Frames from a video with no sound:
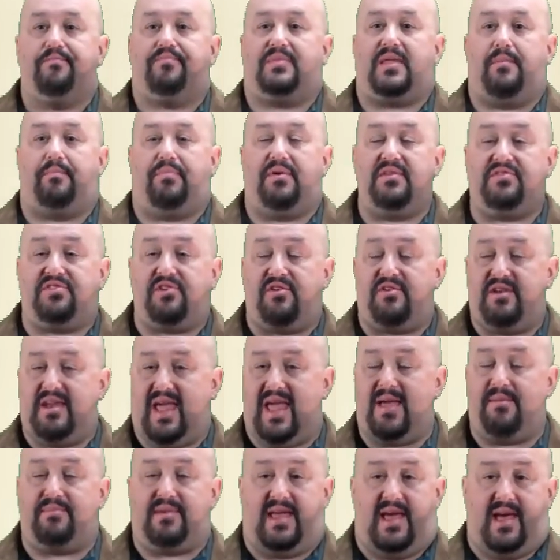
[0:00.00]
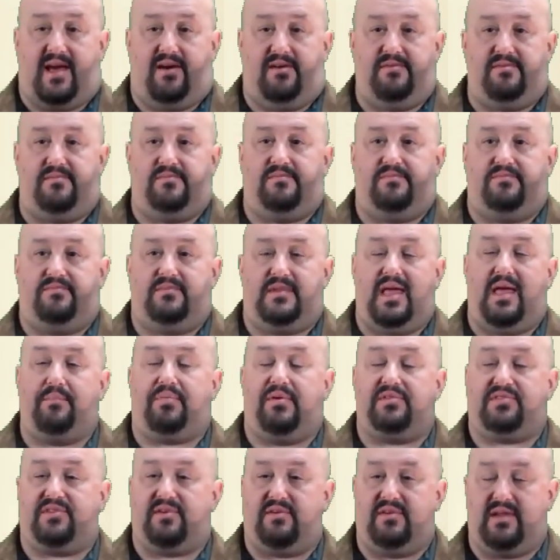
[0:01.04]
then put their name down and
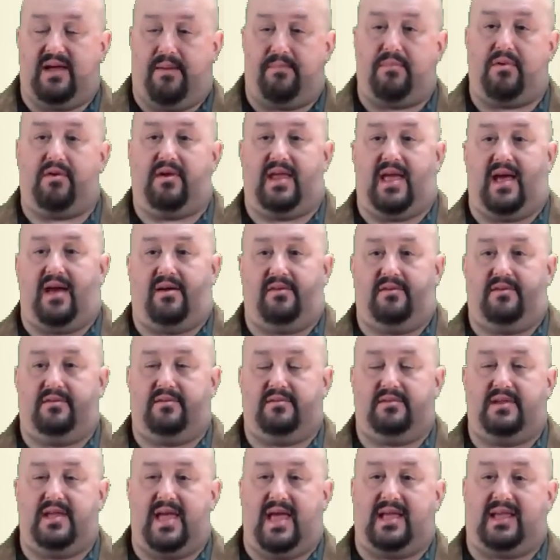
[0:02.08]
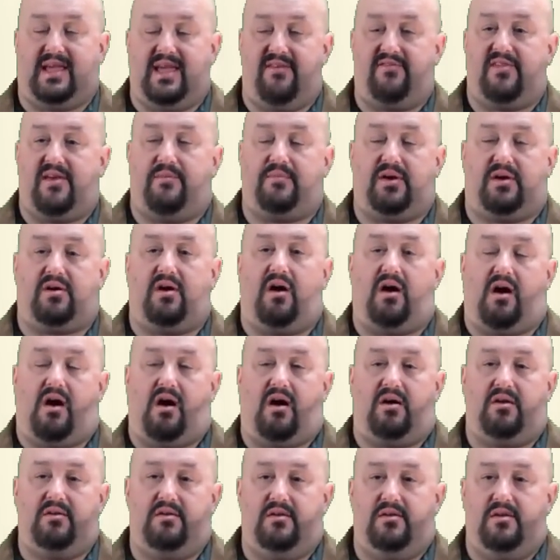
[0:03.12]
put their number down and give them a
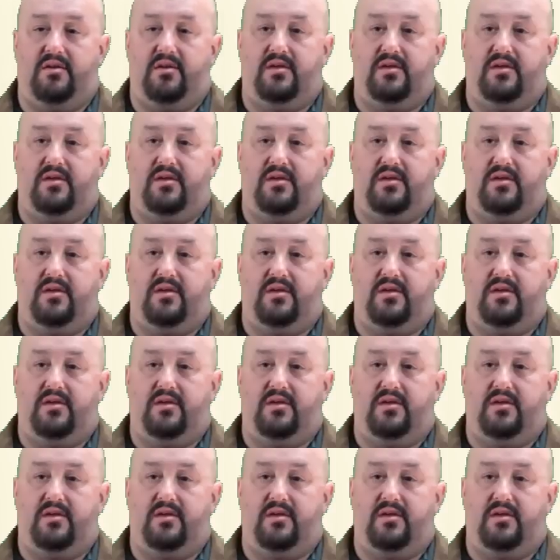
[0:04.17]
call.